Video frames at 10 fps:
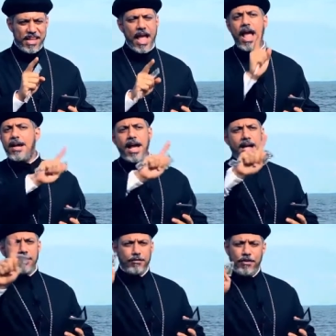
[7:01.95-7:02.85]
Any
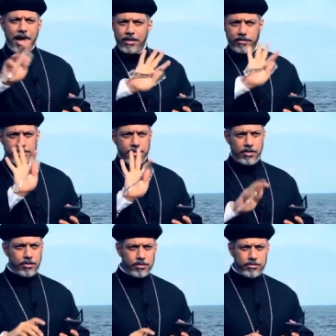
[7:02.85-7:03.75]
other value is not
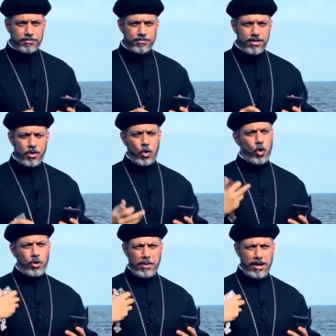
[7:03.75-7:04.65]
good.
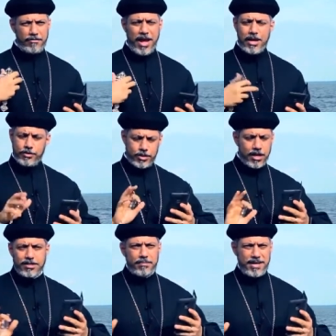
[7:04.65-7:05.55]
All my values are
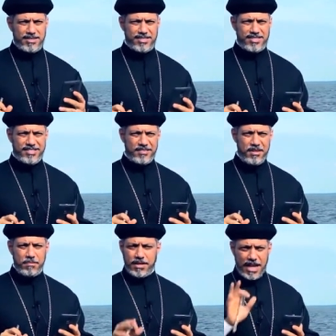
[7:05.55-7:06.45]
the best,
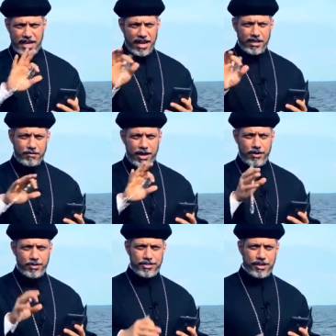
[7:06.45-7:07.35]
but any other
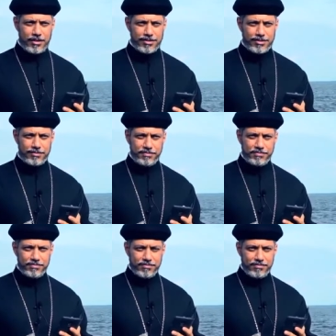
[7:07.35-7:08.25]
value is not.
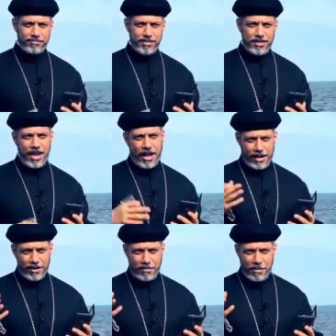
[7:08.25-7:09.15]

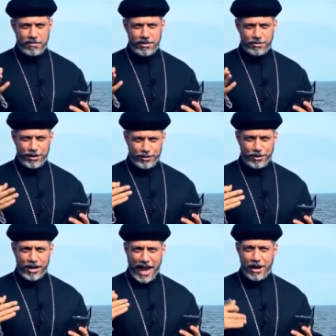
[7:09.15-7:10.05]
Remember, we're
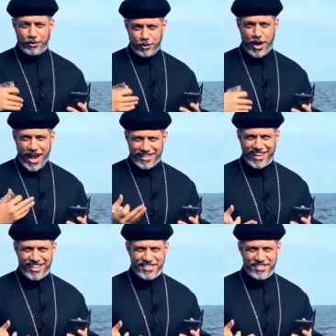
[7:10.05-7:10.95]
talking how to hate
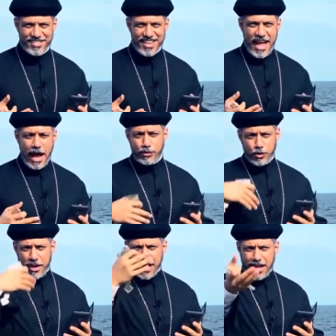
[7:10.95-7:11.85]
others, how to
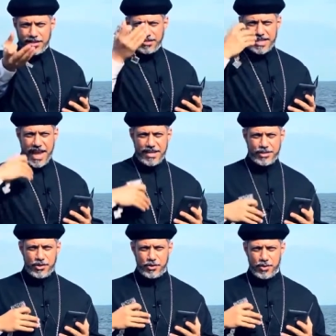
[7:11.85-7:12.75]
make others
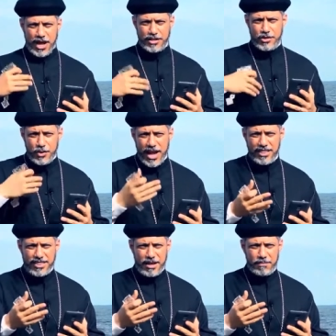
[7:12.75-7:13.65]
hate you and you
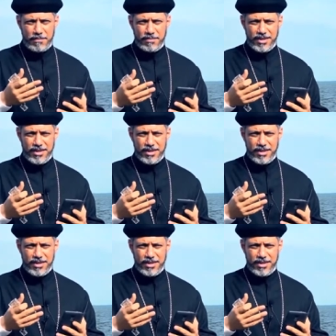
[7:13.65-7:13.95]
hate them.